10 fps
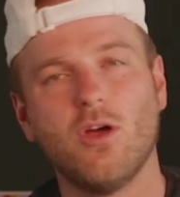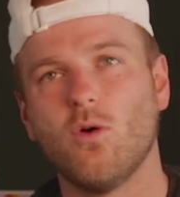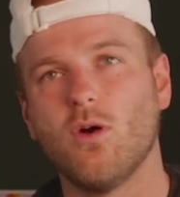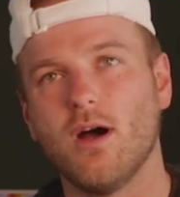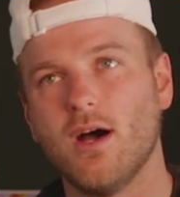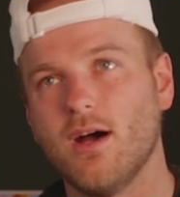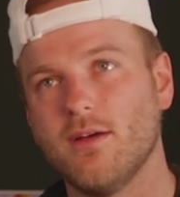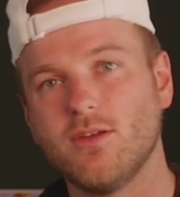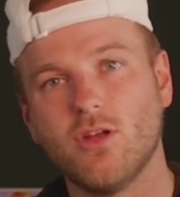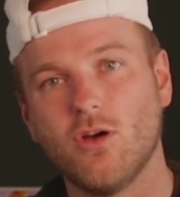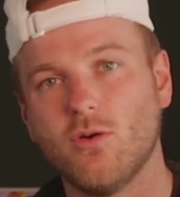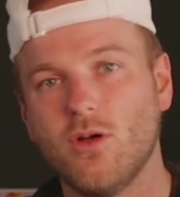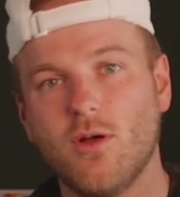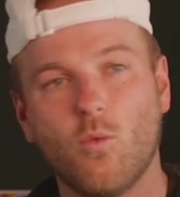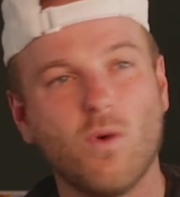
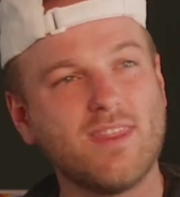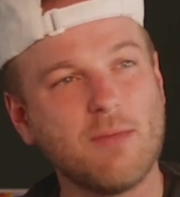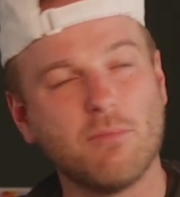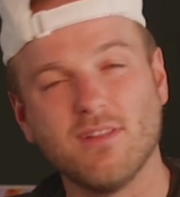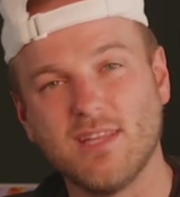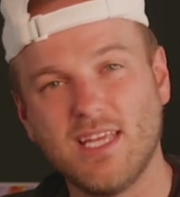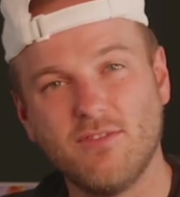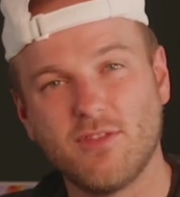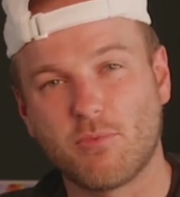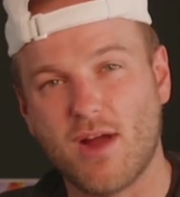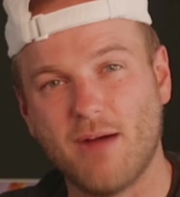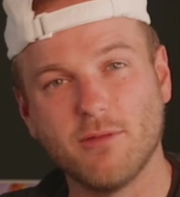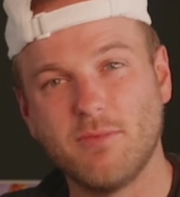what they believe the problem